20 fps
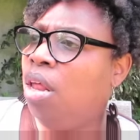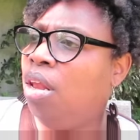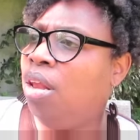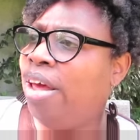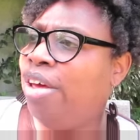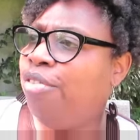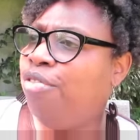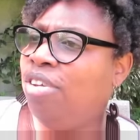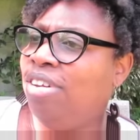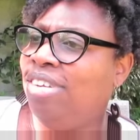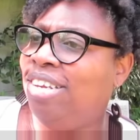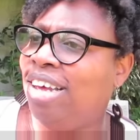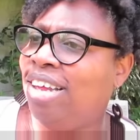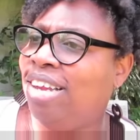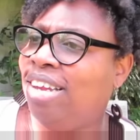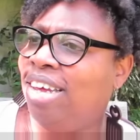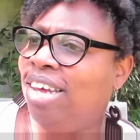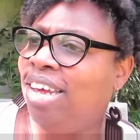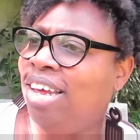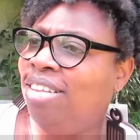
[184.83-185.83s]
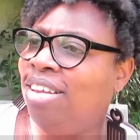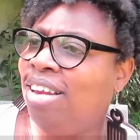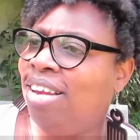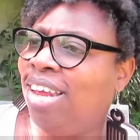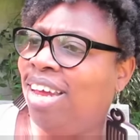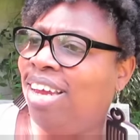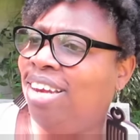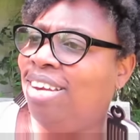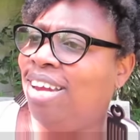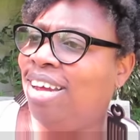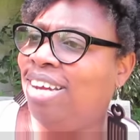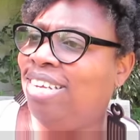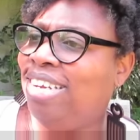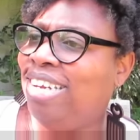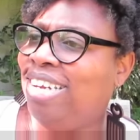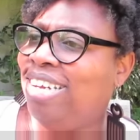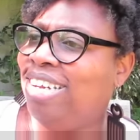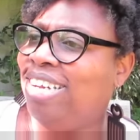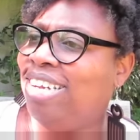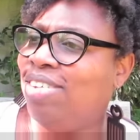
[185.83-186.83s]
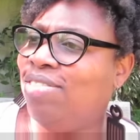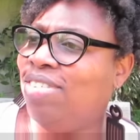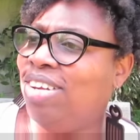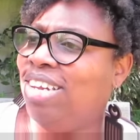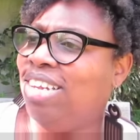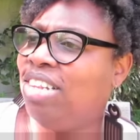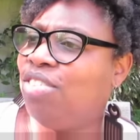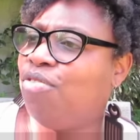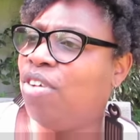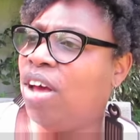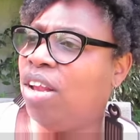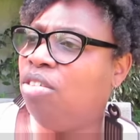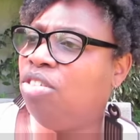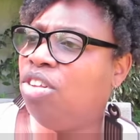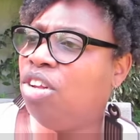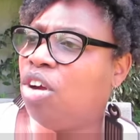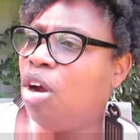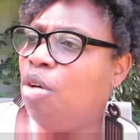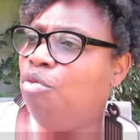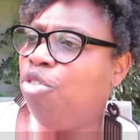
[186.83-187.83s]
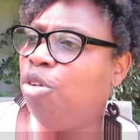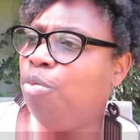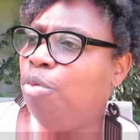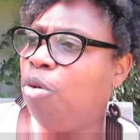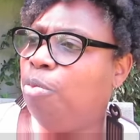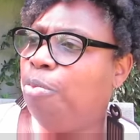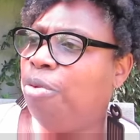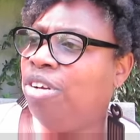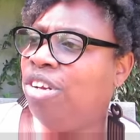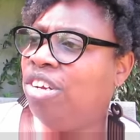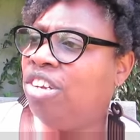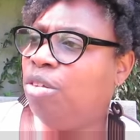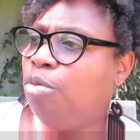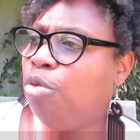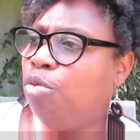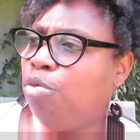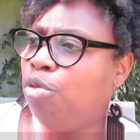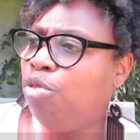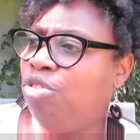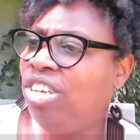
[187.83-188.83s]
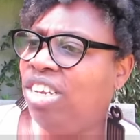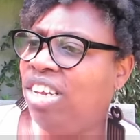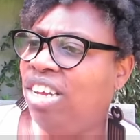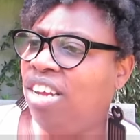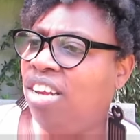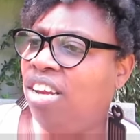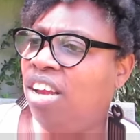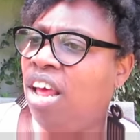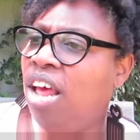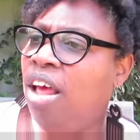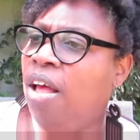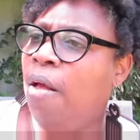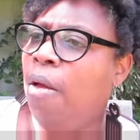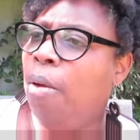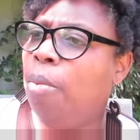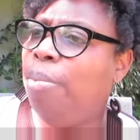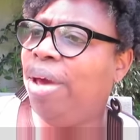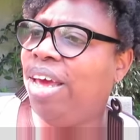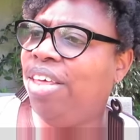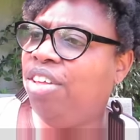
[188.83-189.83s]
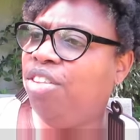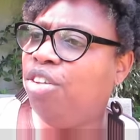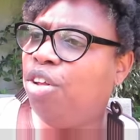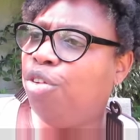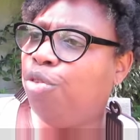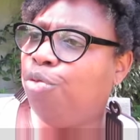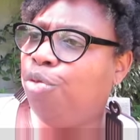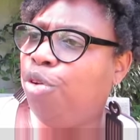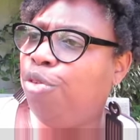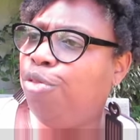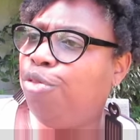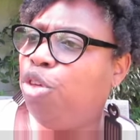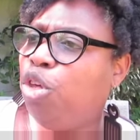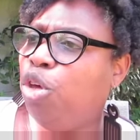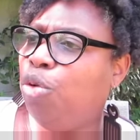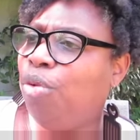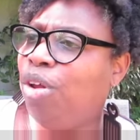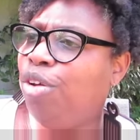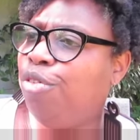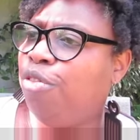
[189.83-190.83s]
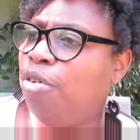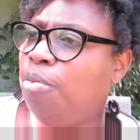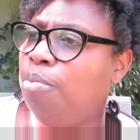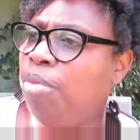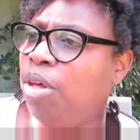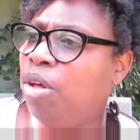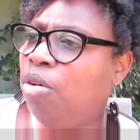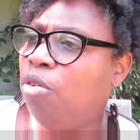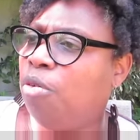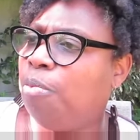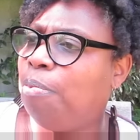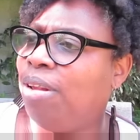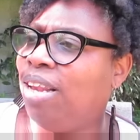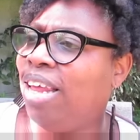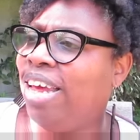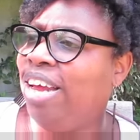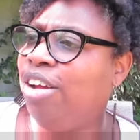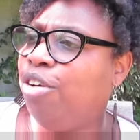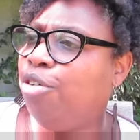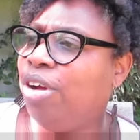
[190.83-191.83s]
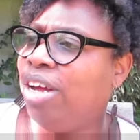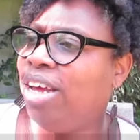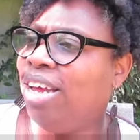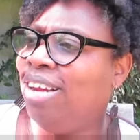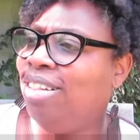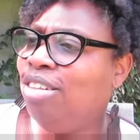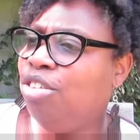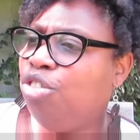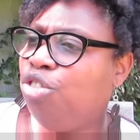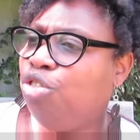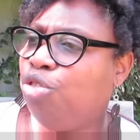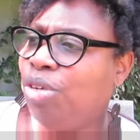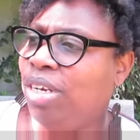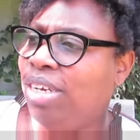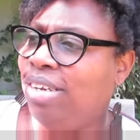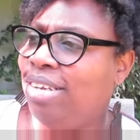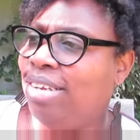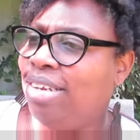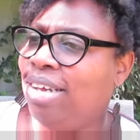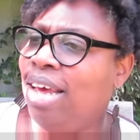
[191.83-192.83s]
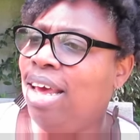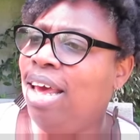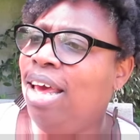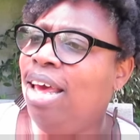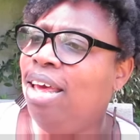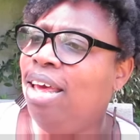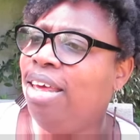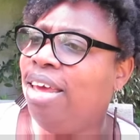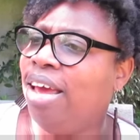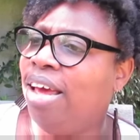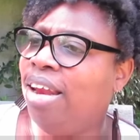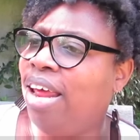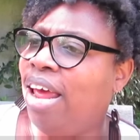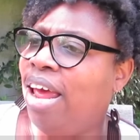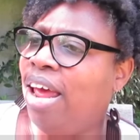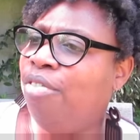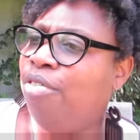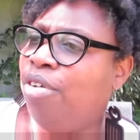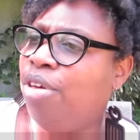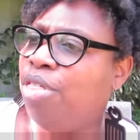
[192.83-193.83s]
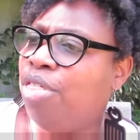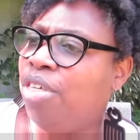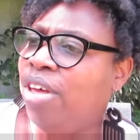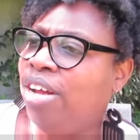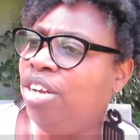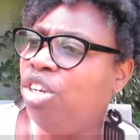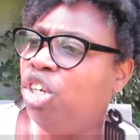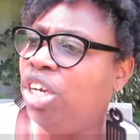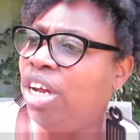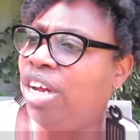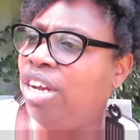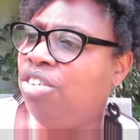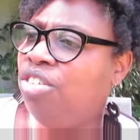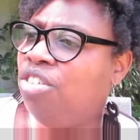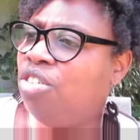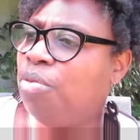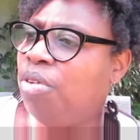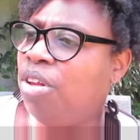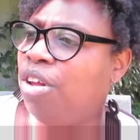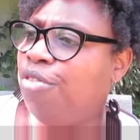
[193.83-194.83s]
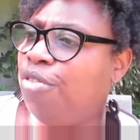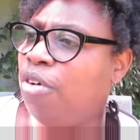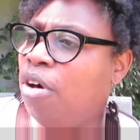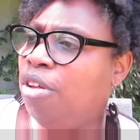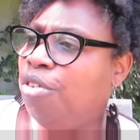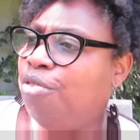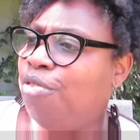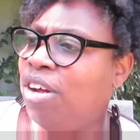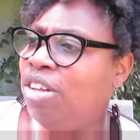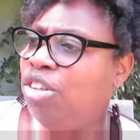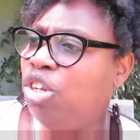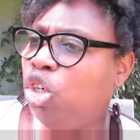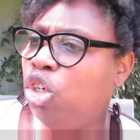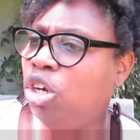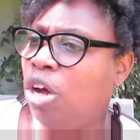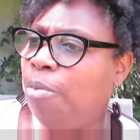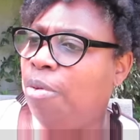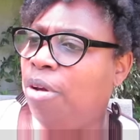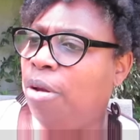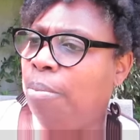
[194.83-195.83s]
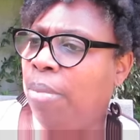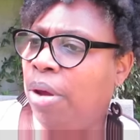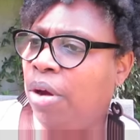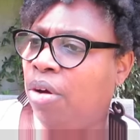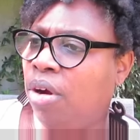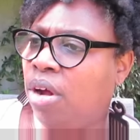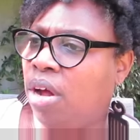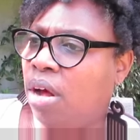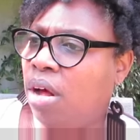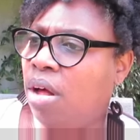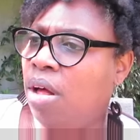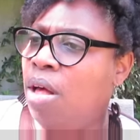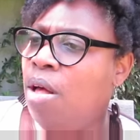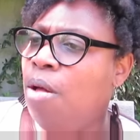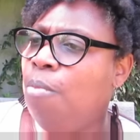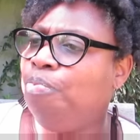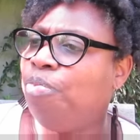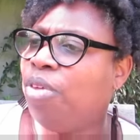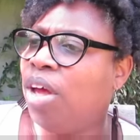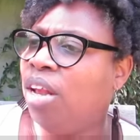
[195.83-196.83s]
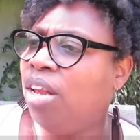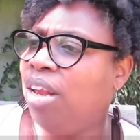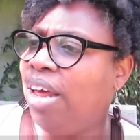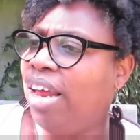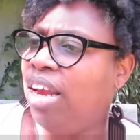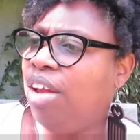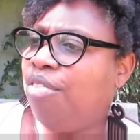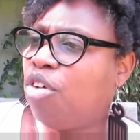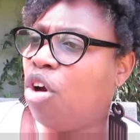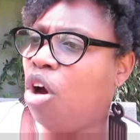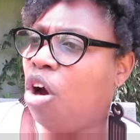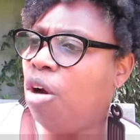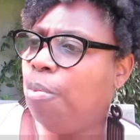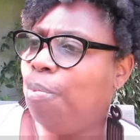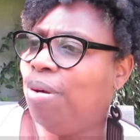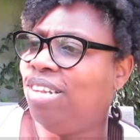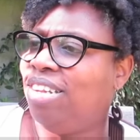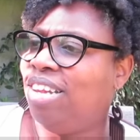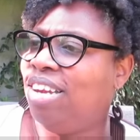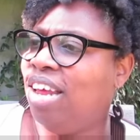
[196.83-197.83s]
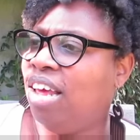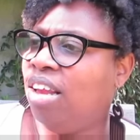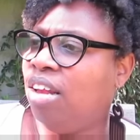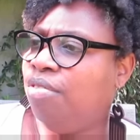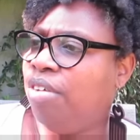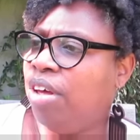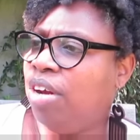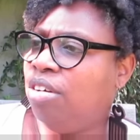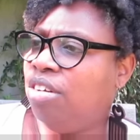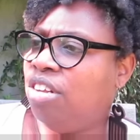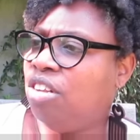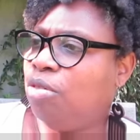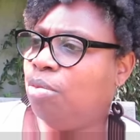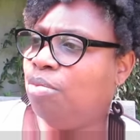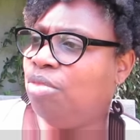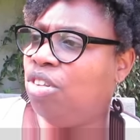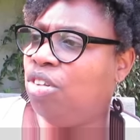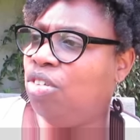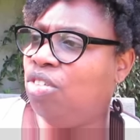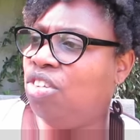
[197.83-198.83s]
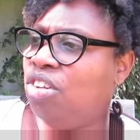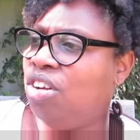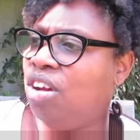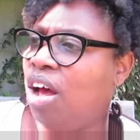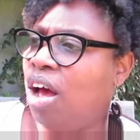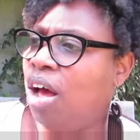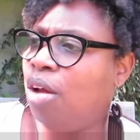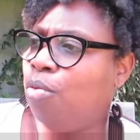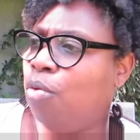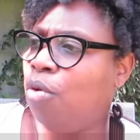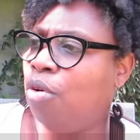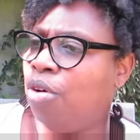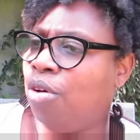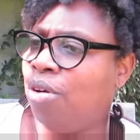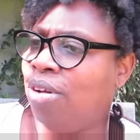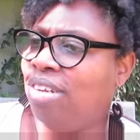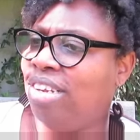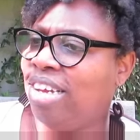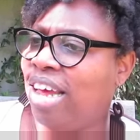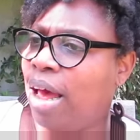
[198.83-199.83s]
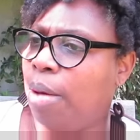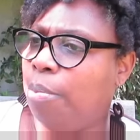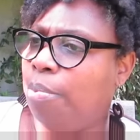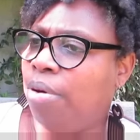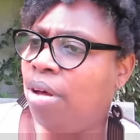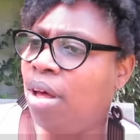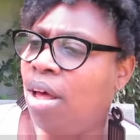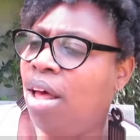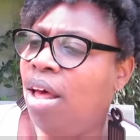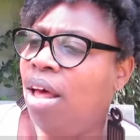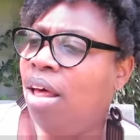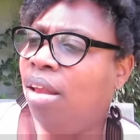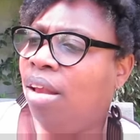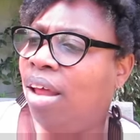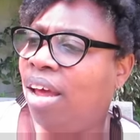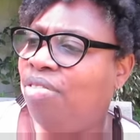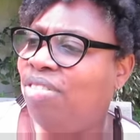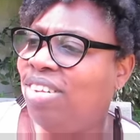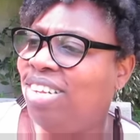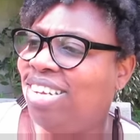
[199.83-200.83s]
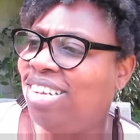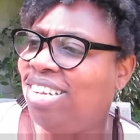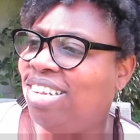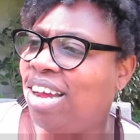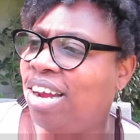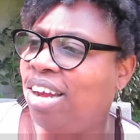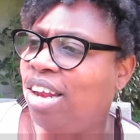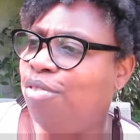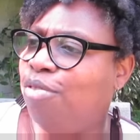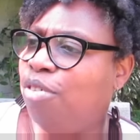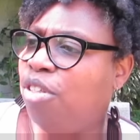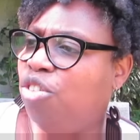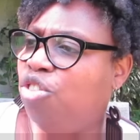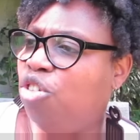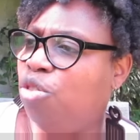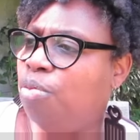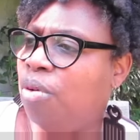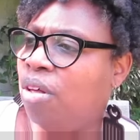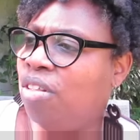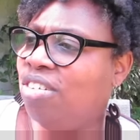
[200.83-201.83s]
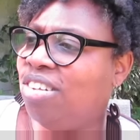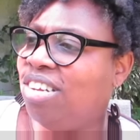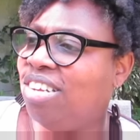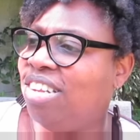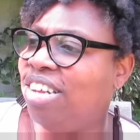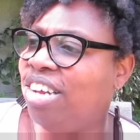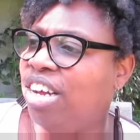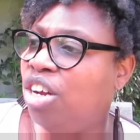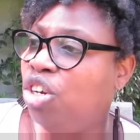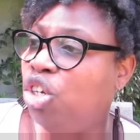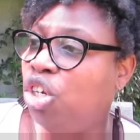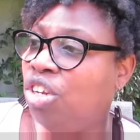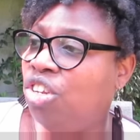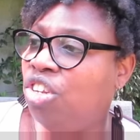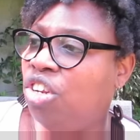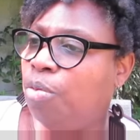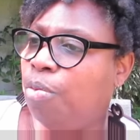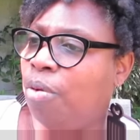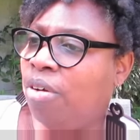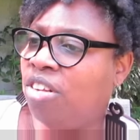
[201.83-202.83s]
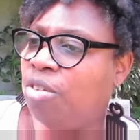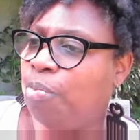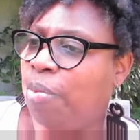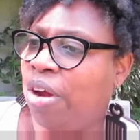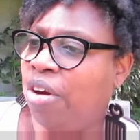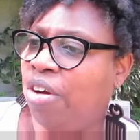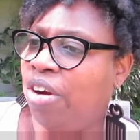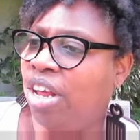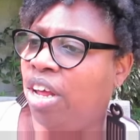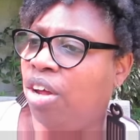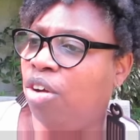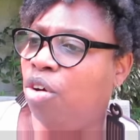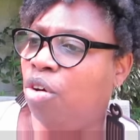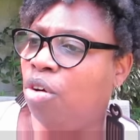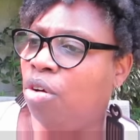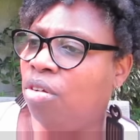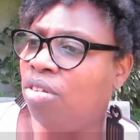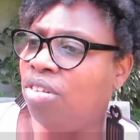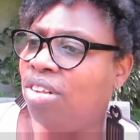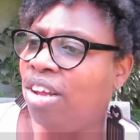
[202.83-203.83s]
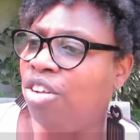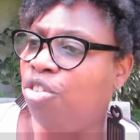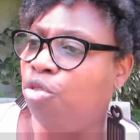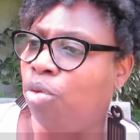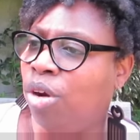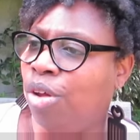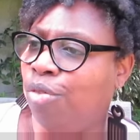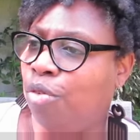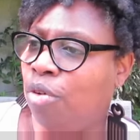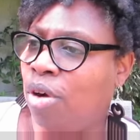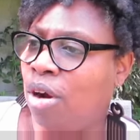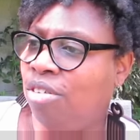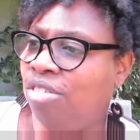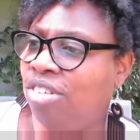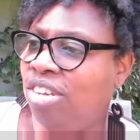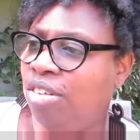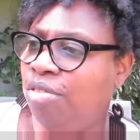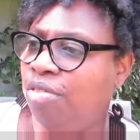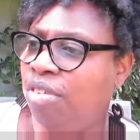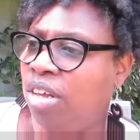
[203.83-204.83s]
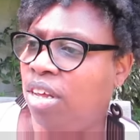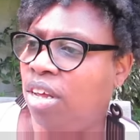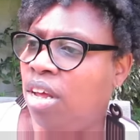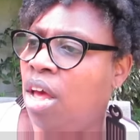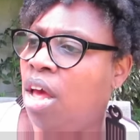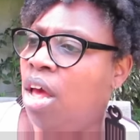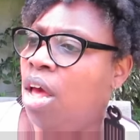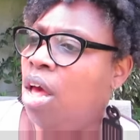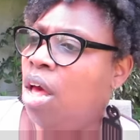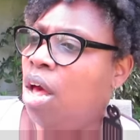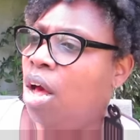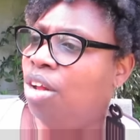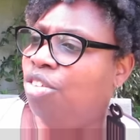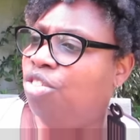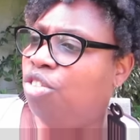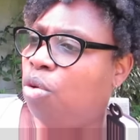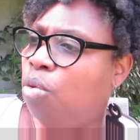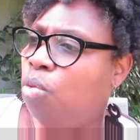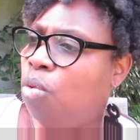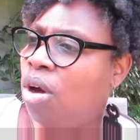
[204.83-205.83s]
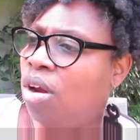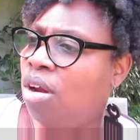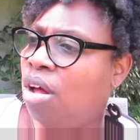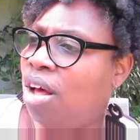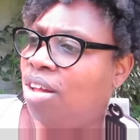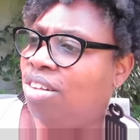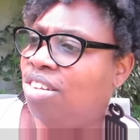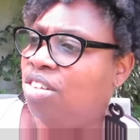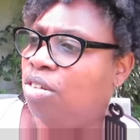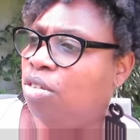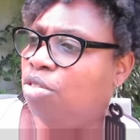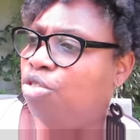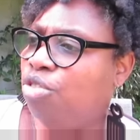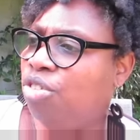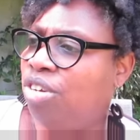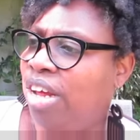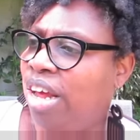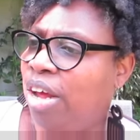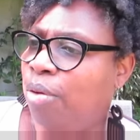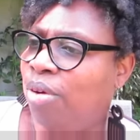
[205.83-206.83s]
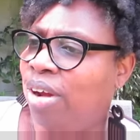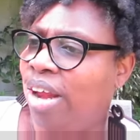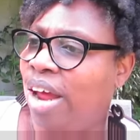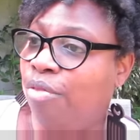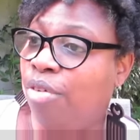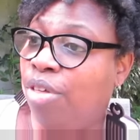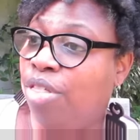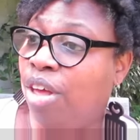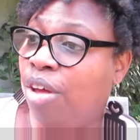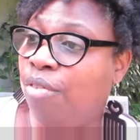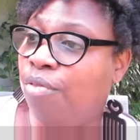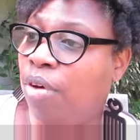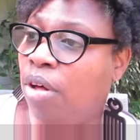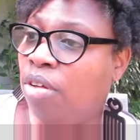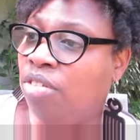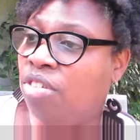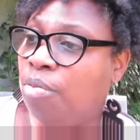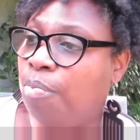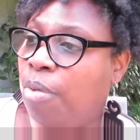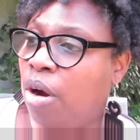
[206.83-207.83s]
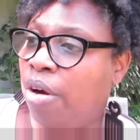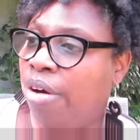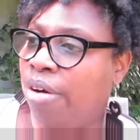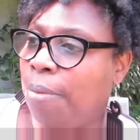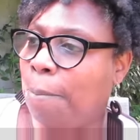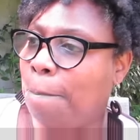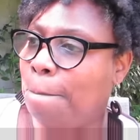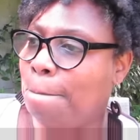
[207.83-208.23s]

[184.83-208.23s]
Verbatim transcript: life in Delhi in the late 1970s follows a comfortable predictable routine bathing on the roof queuing for milk playing cricket in the street yet everything changes when their father finds a job in America a land of carpets and elevators swimsuits and hot water on tap Life is exciting for the two brothers as they adjust to prosperity, girls, and 24-hour TV until one hot sultry day when everything falls apart.